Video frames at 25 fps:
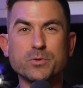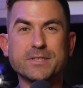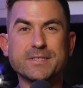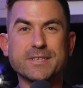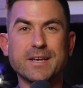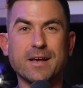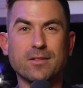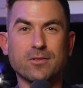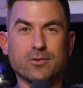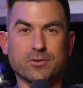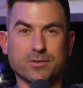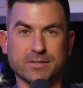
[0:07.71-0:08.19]
we
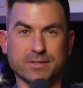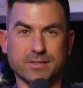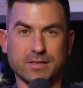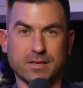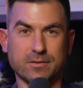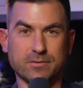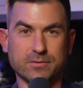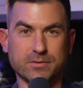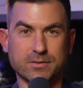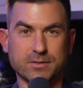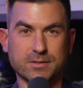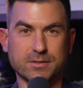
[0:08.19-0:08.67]
tell
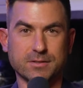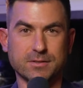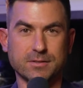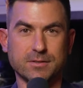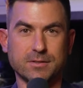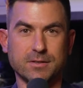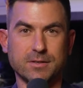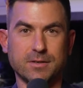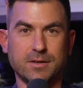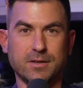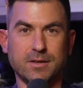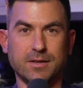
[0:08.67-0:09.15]
ourselves.
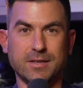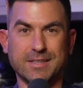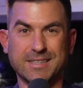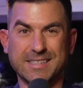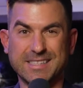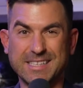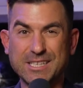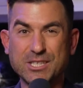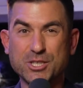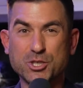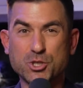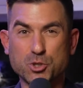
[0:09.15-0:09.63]

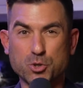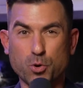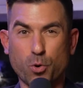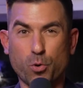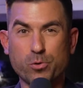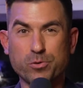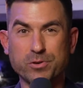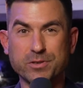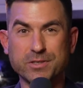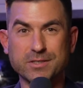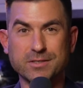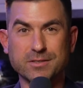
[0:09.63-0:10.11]
These
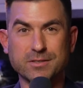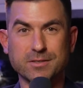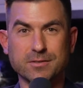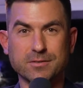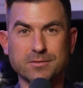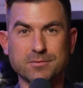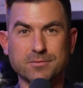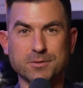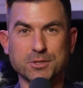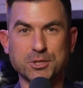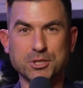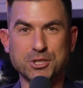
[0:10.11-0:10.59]
stories
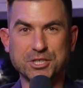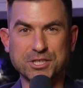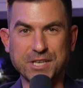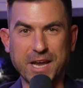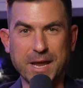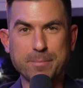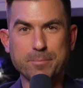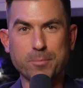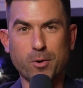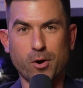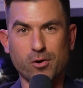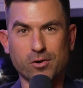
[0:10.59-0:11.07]

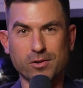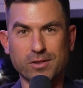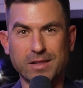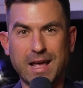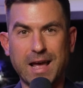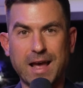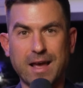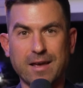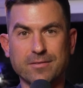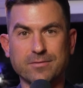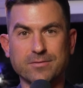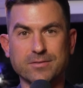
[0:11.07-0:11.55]
shape our
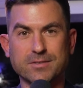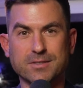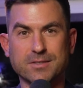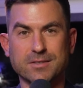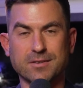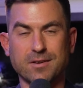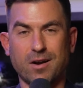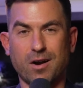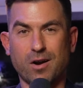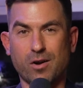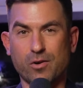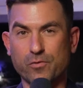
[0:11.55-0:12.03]

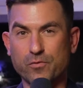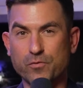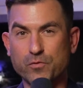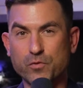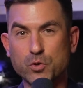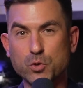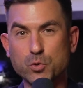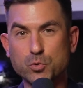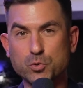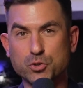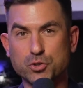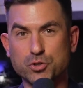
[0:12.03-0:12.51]
lives, our
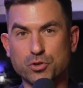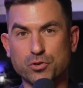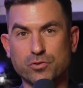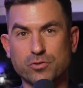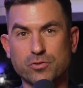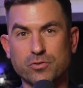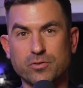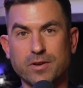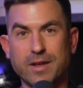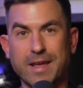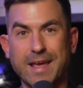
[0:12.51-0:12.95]
future,